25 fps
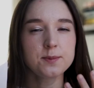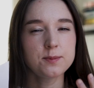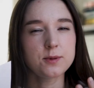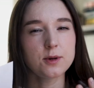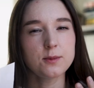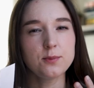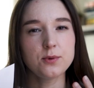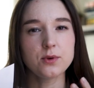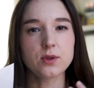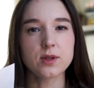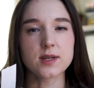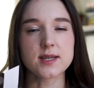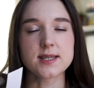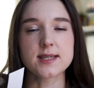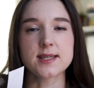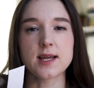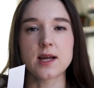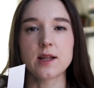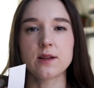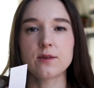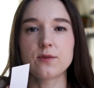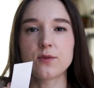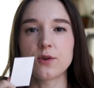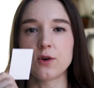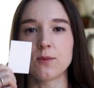popular
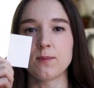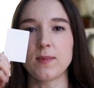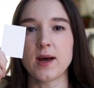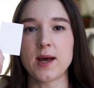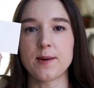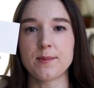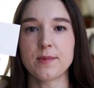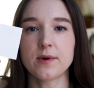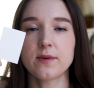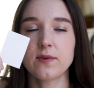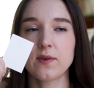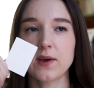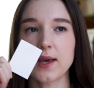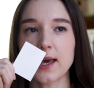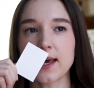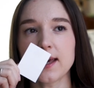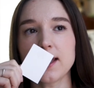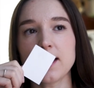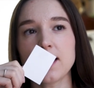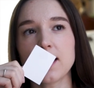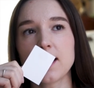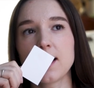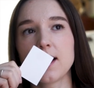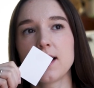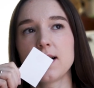scent from
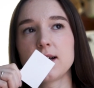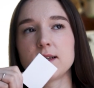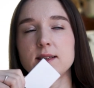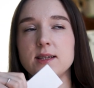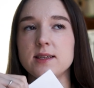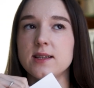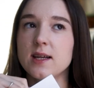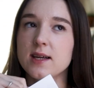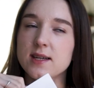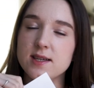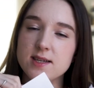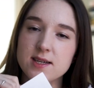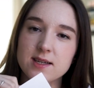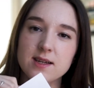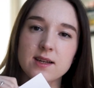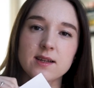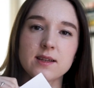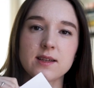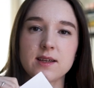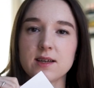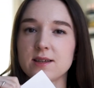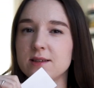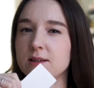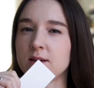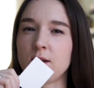MFK that I
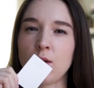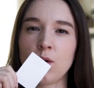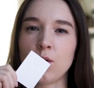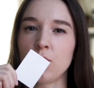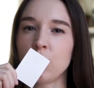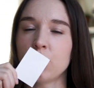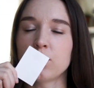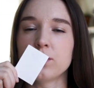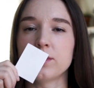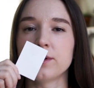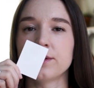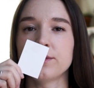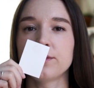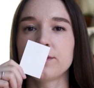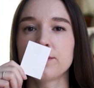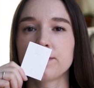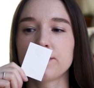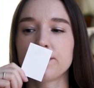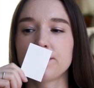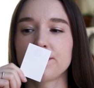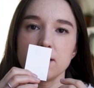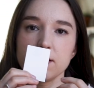didn't get along with.